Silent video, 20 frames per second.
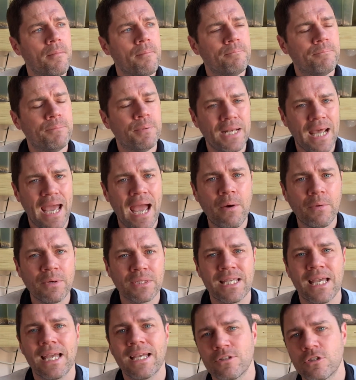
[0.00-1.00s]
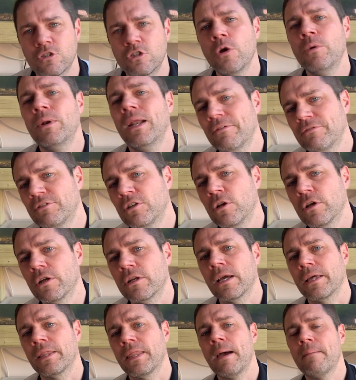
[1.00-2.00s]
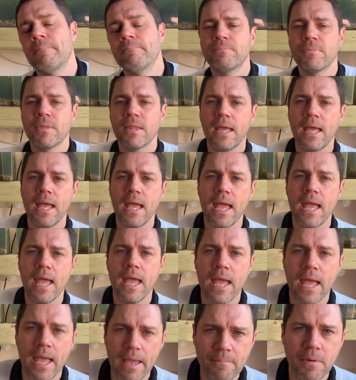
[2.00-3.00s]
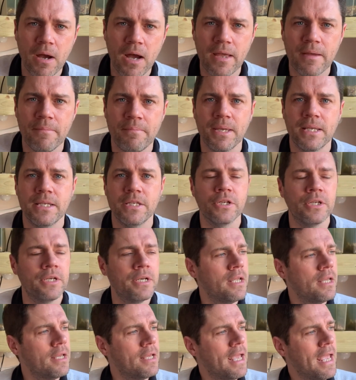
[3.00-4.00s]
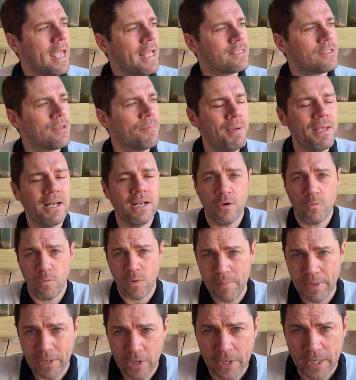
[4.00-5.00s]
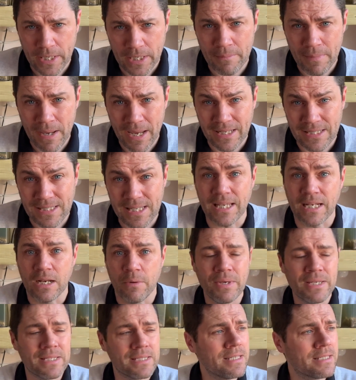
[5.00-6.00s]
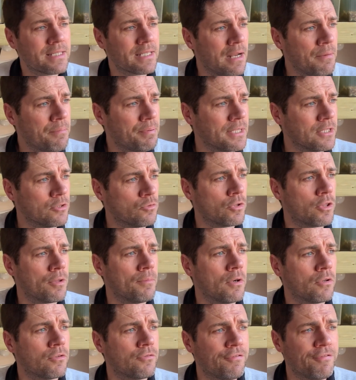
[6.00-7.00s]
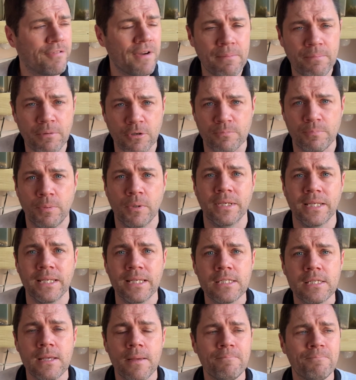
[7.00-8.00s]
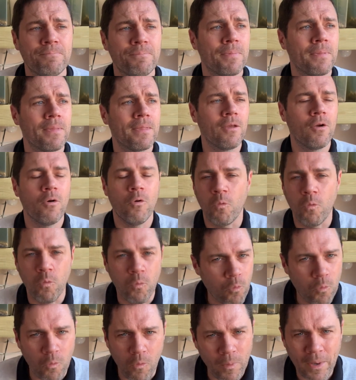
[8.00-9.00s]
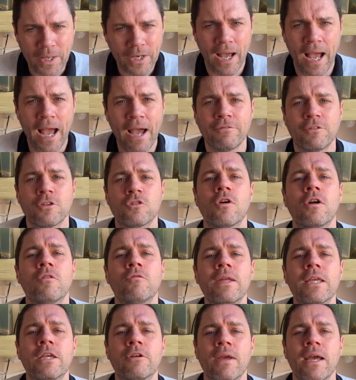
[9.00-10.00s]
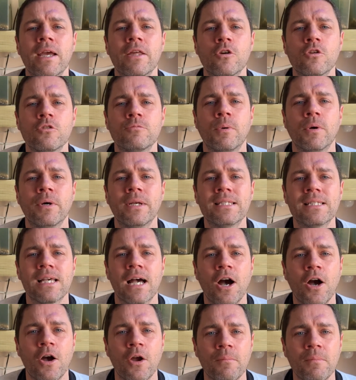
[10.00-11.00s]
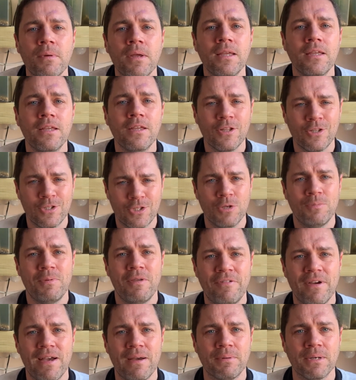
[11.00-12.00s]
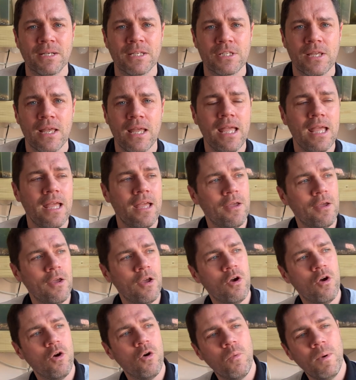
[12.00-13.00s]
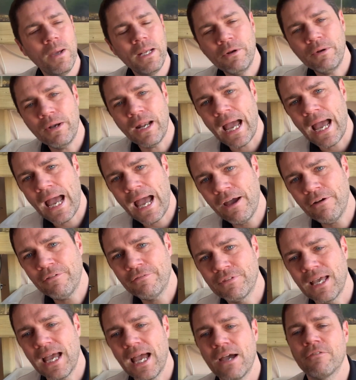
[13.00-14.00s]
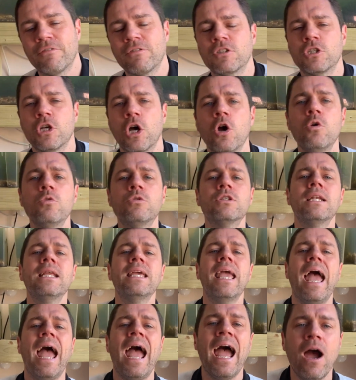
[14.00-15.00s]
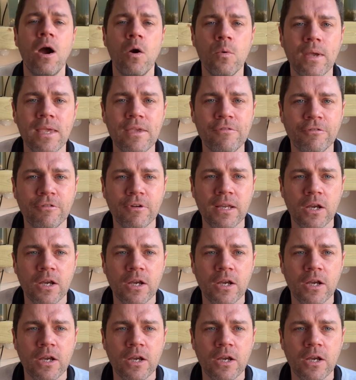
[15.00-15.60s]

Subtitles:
But our tanks don't have to look like that. In my opinion, it's a bit like when we look in a magazine and we see celebrities with the most fabulous bodies. We don't have to try and recreate those bodies at home to be fabulous. We don't have to have totally algae-free